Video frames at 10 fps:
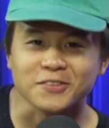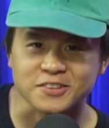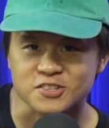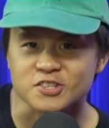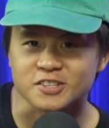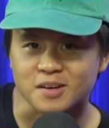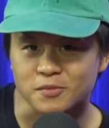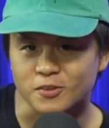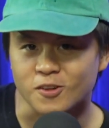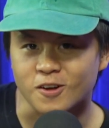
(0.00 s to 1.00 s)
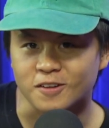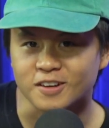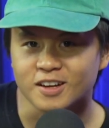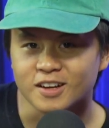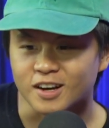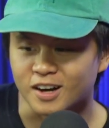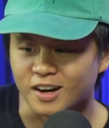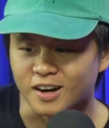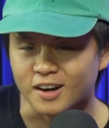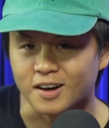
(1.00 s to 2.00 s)
6G comes along. So if you
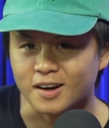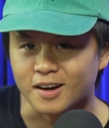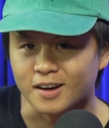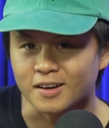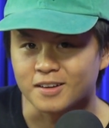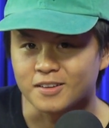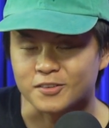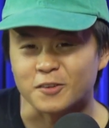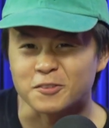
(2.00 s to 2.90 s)
talk